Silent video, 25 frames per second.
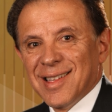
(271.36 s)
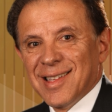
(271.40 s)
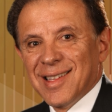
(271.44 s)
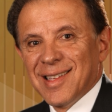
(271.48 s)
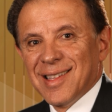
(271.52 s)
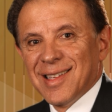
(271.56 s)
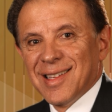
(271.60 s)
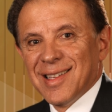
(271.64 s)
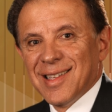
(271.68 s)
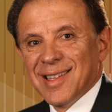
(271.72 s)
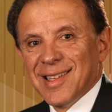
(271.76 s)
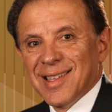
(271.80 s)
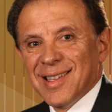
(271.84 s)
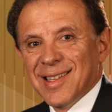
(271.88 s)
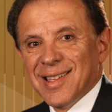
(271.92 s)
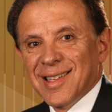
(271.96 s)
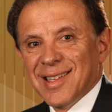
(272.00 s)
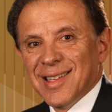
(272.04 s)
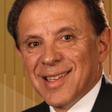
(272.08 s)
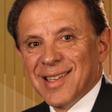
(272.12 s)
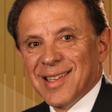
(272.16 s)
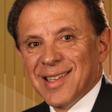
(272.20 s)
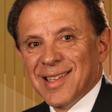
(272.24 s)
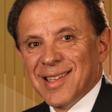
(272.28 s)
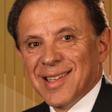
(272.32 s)

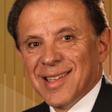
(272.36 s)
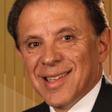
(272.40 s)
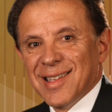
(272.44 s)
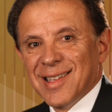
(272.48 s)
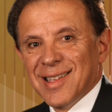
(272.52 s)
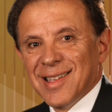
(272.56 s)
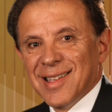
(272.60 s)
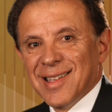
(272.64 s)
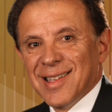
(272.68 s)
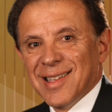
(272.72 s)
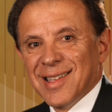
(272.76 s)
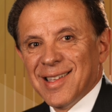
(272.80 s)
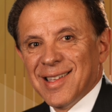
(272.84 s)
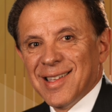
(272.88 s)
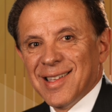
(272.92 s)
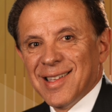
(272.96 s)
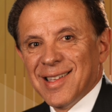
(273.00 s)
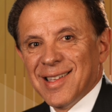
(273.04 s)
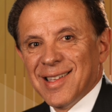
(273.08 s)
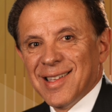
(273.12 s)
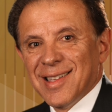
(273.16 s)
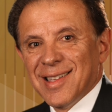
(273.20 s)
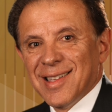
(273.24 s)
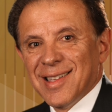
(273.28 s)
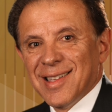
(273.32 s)

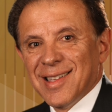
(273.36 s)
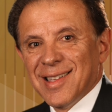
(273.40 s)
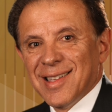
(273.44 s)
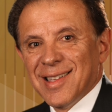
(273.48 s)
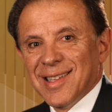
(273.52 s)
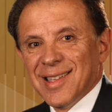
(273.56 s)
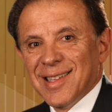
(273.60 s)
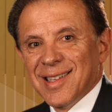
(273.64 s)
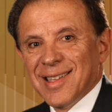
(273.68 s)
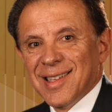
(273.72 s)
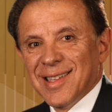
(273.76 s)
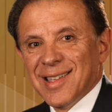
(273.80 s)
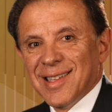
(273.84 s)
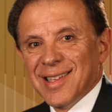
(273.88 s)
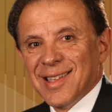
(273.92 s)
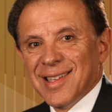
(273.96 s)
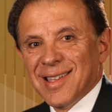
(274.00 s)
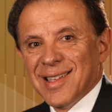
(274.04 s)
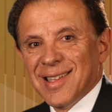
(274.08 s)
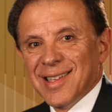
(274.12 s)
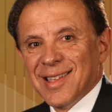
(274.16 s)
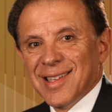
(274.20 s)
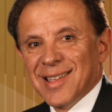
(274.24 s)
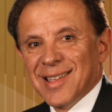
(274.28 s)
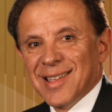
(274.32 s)

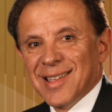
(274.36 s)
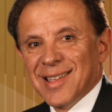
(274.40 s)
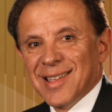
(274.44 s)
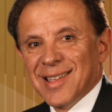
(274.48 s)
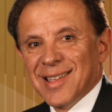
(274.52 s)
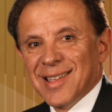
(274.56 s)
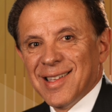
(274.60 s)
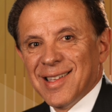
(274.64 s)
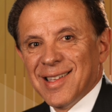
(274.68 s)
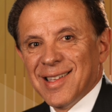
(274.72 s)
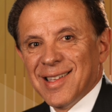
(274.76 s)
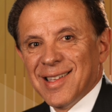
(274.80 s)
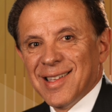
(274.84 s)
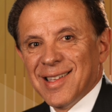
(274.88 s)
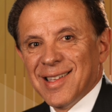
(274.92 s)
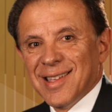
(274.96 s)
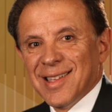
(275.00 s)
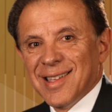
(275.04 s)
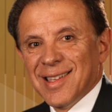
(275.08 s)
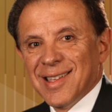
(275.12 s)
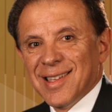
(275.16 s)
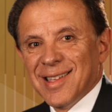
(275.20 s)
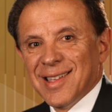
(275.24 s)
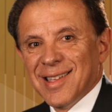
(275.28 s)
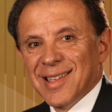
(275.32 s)

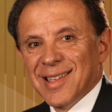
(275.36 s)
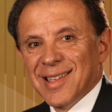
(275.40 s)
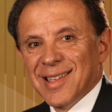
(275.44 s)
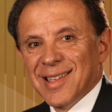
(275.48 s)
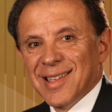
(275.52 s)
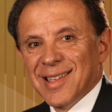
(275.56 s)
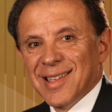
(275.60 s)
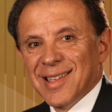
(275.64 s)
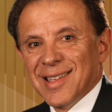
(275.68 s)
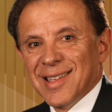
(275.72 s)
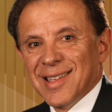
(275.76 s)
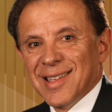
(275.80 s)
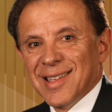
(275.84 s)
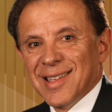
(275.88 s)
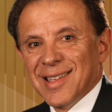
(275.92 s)
(no lip movement)